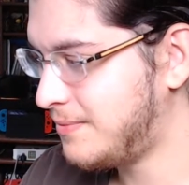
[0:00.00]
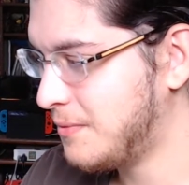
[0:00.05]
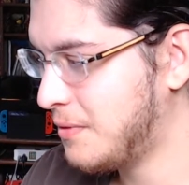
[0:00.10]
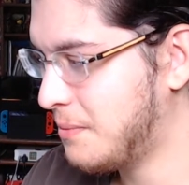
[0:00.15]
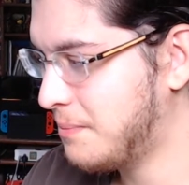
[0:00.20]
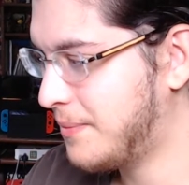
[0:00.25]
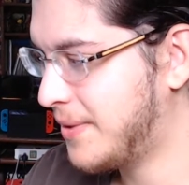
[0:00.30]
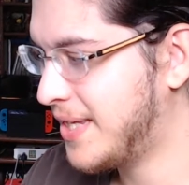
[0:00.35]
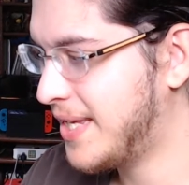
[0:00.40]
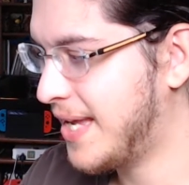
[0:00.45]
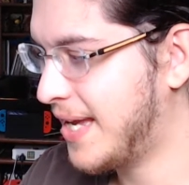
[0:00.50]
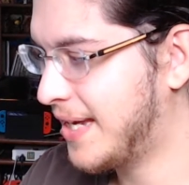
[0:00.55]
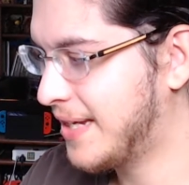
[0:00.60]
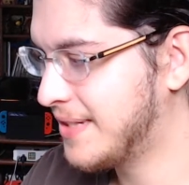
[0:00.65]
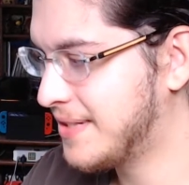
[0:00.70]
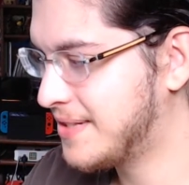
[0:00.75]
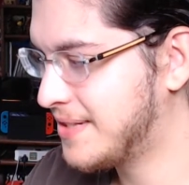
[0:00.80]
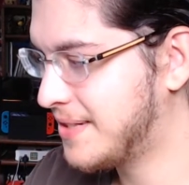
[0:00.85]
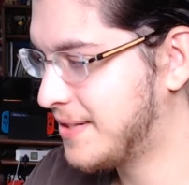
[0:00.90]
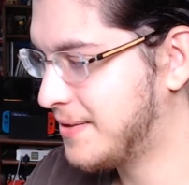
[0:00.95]
But yeah,
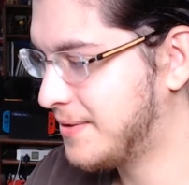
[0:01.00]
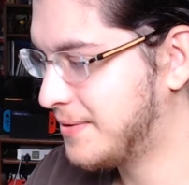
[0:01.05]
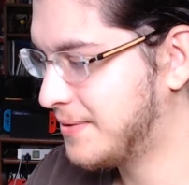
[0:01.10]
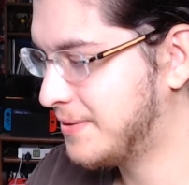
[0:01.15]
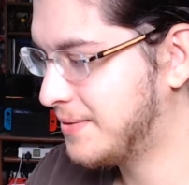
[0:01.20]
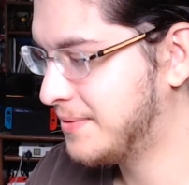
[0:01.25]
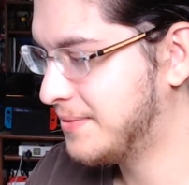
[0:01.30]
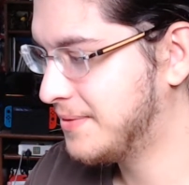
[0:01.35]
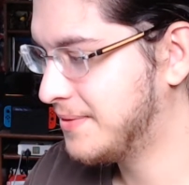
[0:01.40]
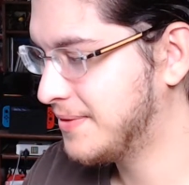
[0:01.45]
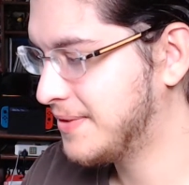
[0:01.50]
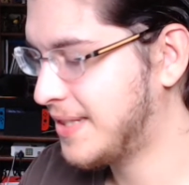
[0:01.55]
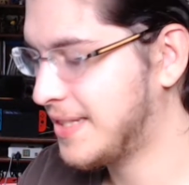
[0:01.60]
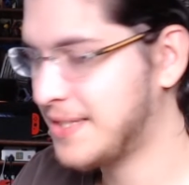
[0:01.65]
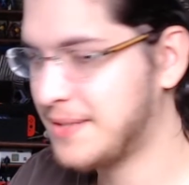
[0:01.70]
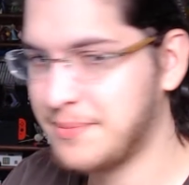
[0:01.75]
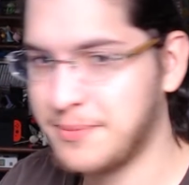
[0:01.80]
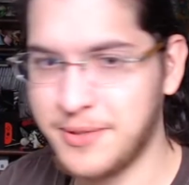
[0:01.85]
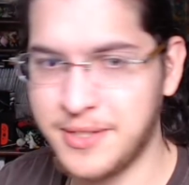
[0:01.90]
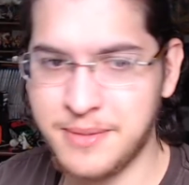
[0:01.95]
so
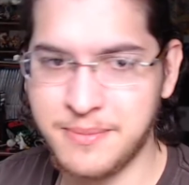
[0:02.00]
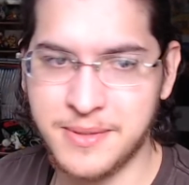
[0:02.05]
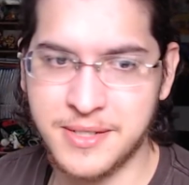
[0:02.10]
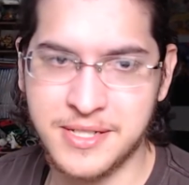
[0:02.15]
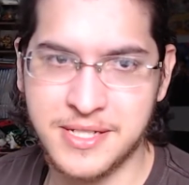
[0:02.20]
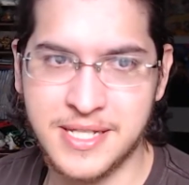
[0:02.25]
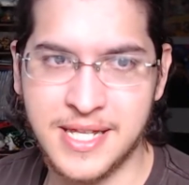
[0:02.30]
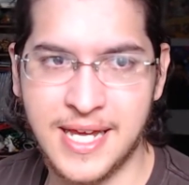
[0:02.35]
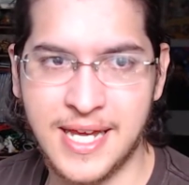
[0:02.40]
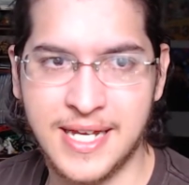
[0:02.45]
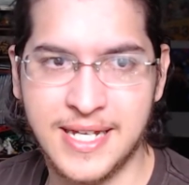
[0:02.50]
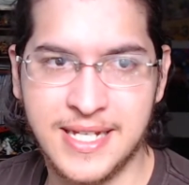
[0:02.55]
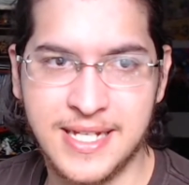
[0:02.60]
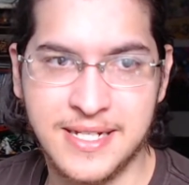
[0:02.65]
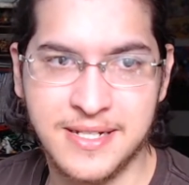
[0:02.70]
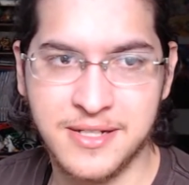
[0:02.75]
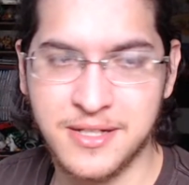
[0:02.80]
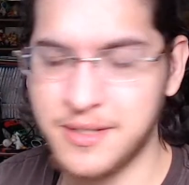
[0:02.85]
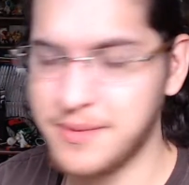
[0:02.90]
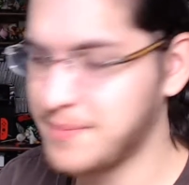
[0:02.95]
that's pretty much that.
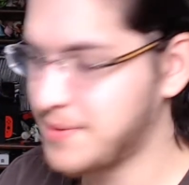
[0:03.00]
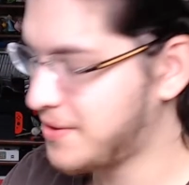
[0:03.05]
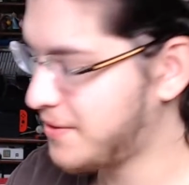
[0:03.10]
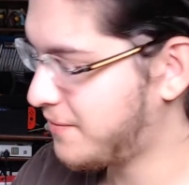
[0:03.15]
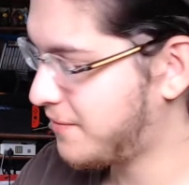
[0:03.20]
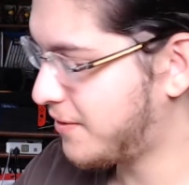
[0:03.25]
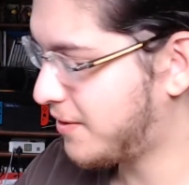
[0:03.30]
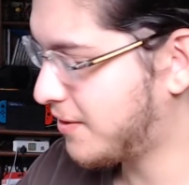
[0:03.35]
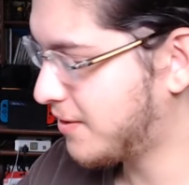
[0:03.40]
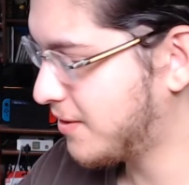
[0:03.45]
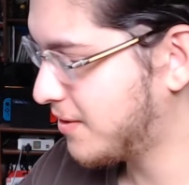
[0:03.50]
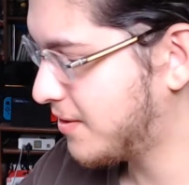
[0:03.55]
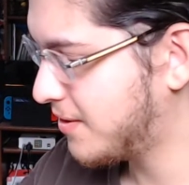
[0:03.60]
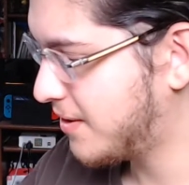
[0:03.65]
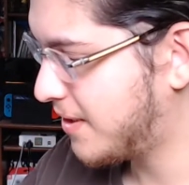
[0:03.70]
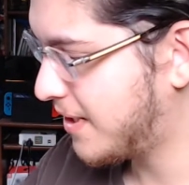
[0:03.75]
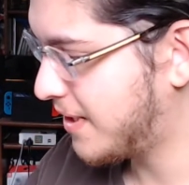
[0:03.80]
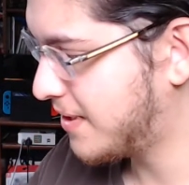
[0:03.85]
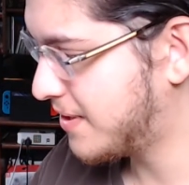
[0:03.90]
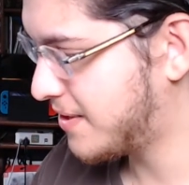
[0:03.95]
In terms of art
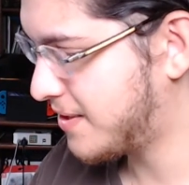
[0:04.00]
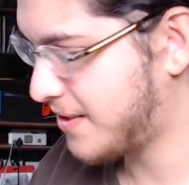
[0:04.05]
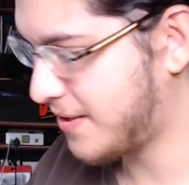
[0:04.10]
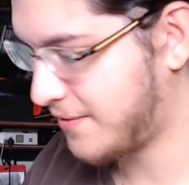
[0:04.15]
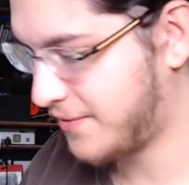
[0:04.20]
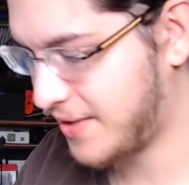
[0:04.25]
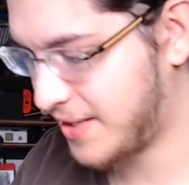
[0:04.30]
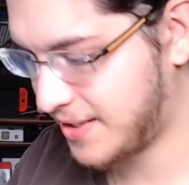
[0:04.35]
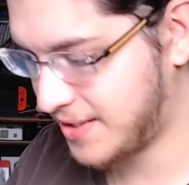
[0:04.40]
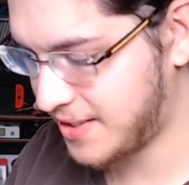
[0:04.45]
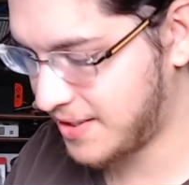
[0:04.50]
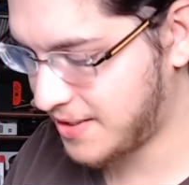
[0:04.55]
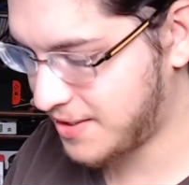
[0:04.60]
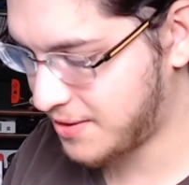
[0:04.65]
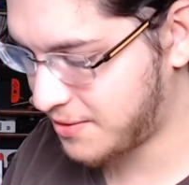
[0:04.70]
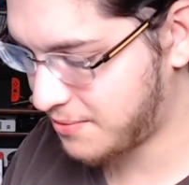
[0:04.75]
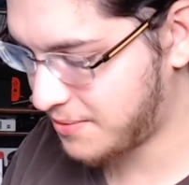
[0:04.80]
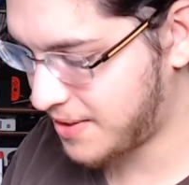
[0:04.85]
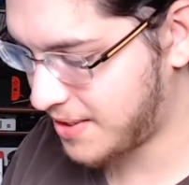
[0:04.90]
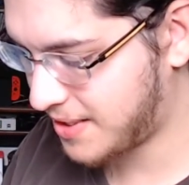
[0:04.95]
and stuff that I did
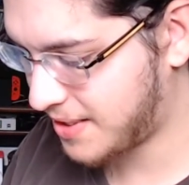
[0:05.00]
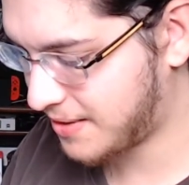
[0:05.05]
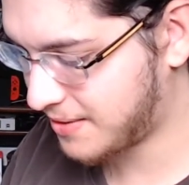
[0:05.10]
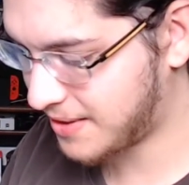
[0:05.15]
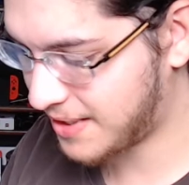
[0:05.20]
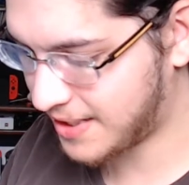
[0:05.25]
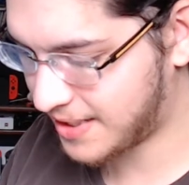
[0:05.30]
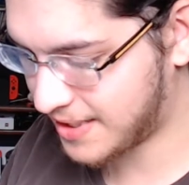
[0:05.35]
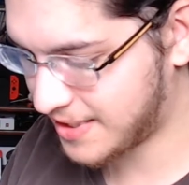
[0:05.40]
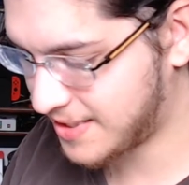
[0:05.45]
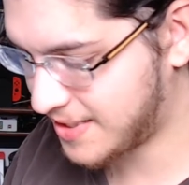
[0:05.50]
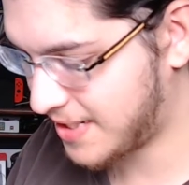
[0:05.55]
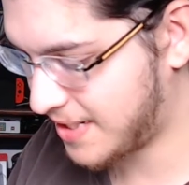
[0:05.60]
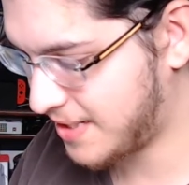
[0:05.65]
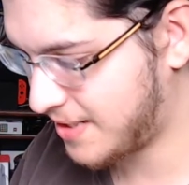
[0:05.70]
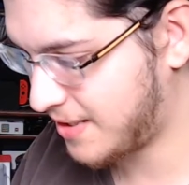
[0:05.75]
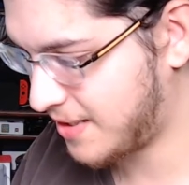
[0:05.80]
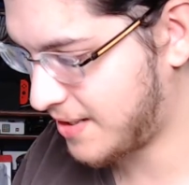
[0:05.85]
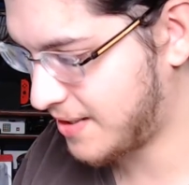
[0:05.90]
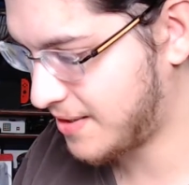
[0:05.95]
this week, like I
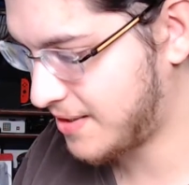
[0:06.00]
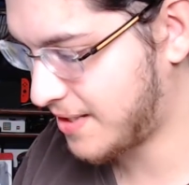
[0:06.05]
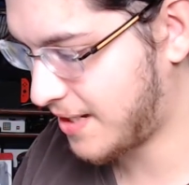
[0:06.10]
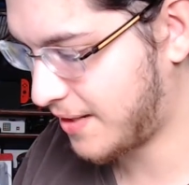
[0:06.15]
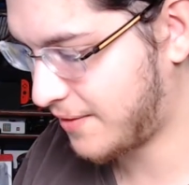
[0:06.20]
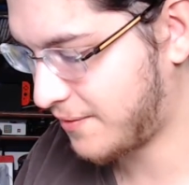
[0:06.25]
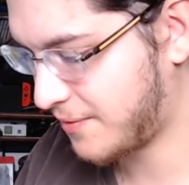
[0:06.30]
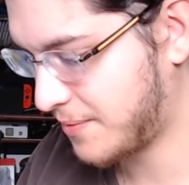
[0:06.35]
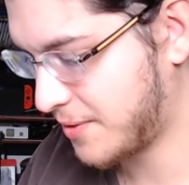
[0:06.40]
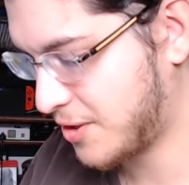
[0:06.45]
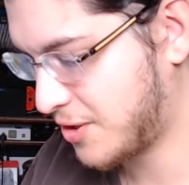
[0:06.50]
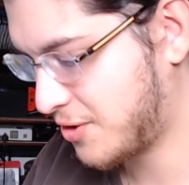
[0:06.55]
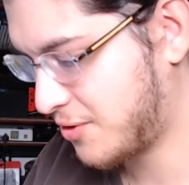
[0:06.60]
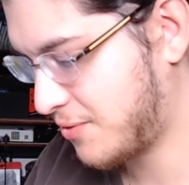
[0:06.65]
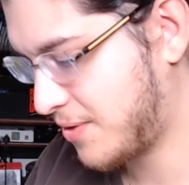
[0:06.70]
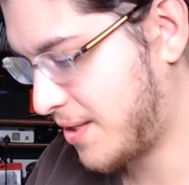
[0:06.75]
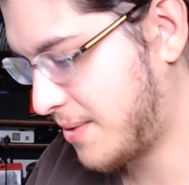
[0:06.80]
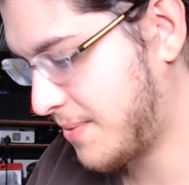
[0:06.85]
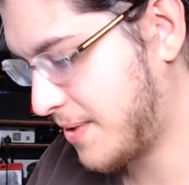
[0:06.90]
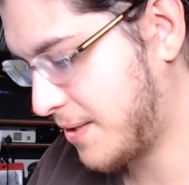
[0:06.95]
said, aside from the
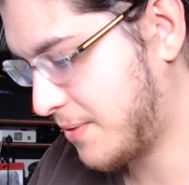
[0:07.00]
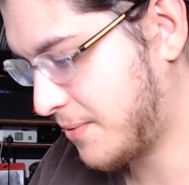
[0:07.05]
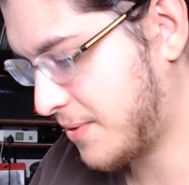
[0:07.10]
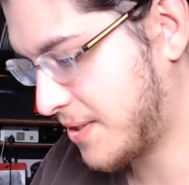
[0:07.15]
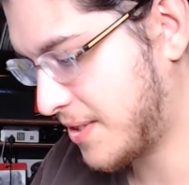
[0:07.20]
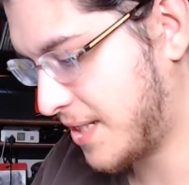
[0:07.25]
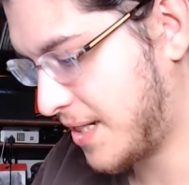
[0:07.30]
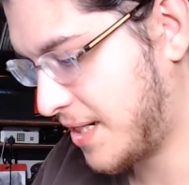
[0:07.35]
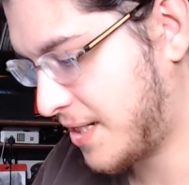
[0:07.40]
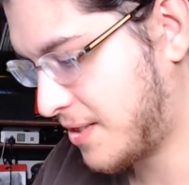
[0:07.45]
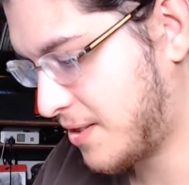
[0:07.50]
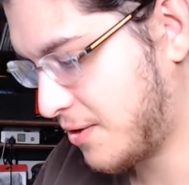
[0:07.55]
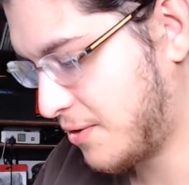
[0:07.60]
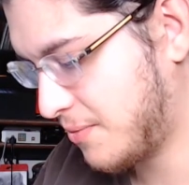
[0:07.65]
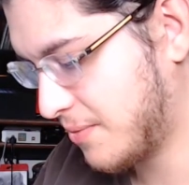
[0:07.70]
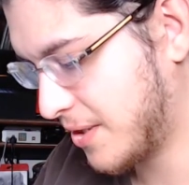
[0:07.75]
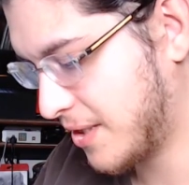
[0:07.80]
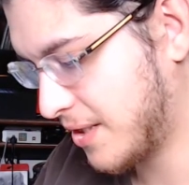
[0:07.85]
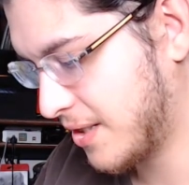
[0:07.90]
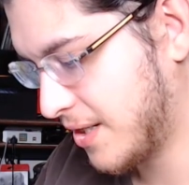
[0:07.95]
stream, it was
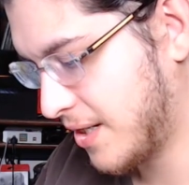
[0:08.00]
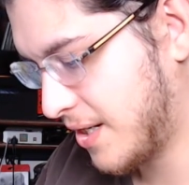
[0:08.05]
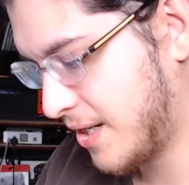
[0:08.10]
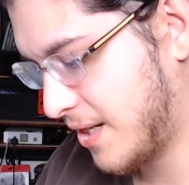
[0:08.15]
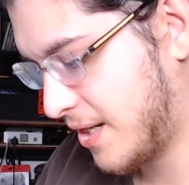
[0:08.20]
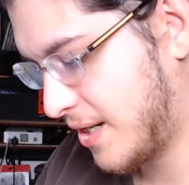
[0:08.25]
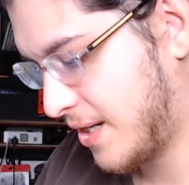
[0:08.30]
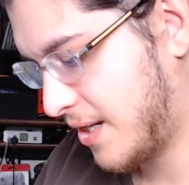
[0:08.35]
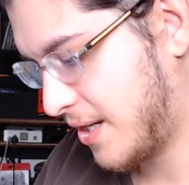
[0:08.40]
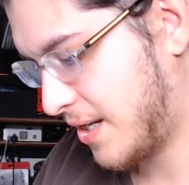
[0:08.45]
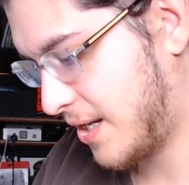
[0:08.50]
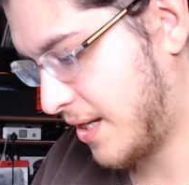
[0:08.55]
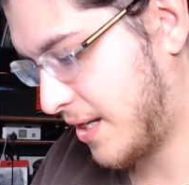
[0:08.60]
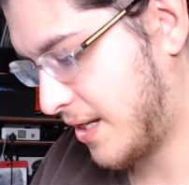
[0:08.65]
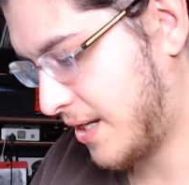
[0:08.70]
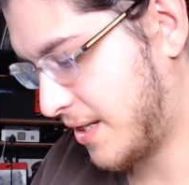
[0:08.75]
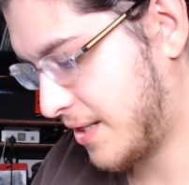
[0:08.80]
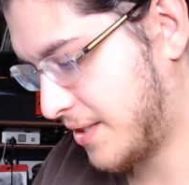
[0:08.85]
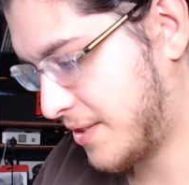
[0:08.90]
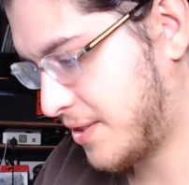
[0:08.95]
Inktober.
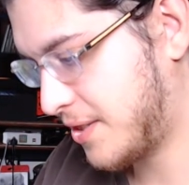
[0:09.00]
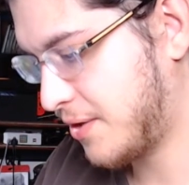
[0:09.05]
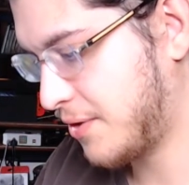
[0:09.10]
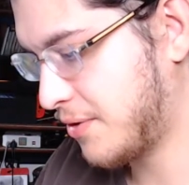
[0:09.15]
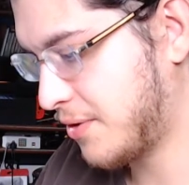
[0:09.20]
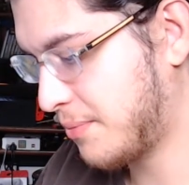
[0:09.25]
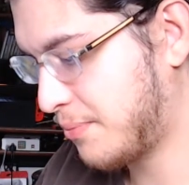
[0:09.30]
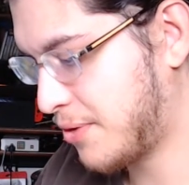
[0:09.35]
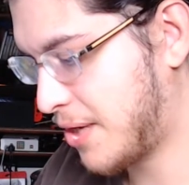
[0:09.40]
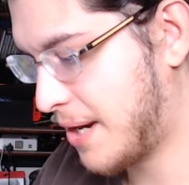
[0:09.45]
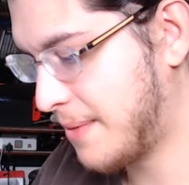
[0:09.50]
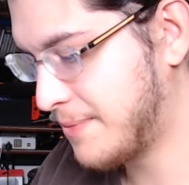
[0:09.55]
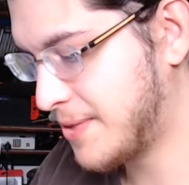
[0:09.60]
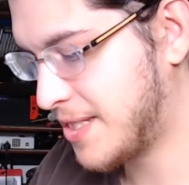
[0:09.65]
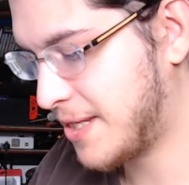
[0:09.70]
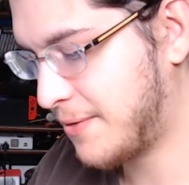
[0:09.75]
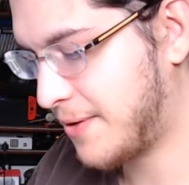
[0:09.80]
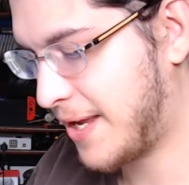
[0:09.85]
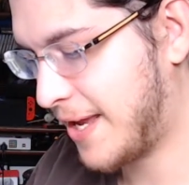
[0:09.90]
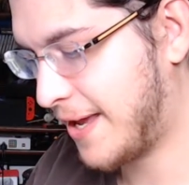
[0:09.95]
So the prompts
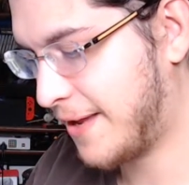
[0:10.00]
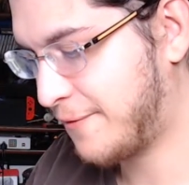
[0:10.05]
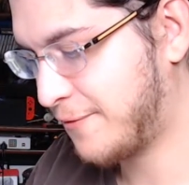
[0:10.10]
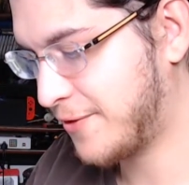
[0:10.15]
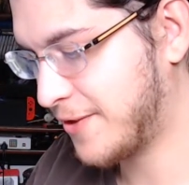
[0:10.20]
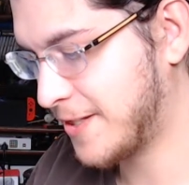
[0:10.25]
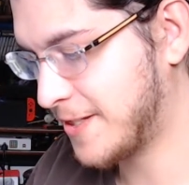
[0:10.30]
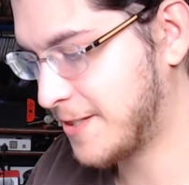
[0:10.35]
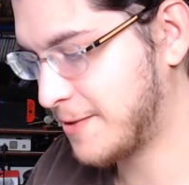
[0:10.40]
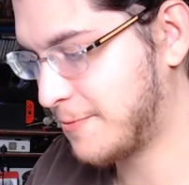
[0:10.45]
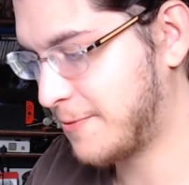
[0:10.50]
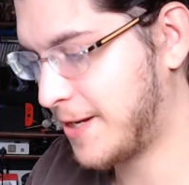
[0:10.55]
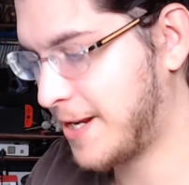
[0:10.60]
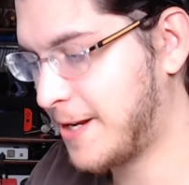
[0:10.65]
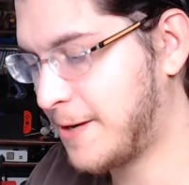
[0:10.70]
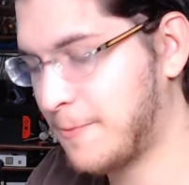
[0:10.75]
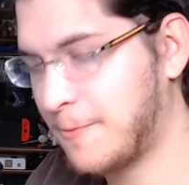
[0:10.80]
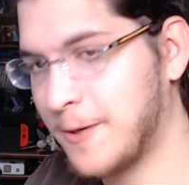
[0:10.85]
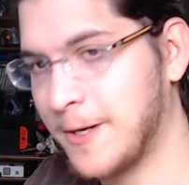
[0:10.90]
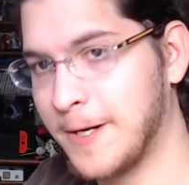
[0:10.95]
that we had for this
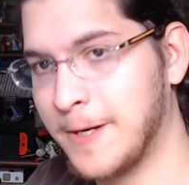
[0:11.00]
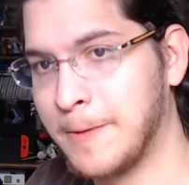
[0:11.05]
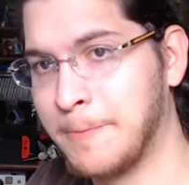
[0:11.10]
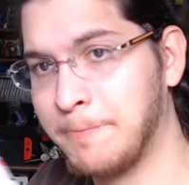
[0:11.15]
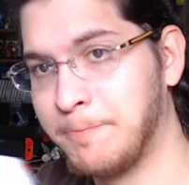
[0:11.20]
week were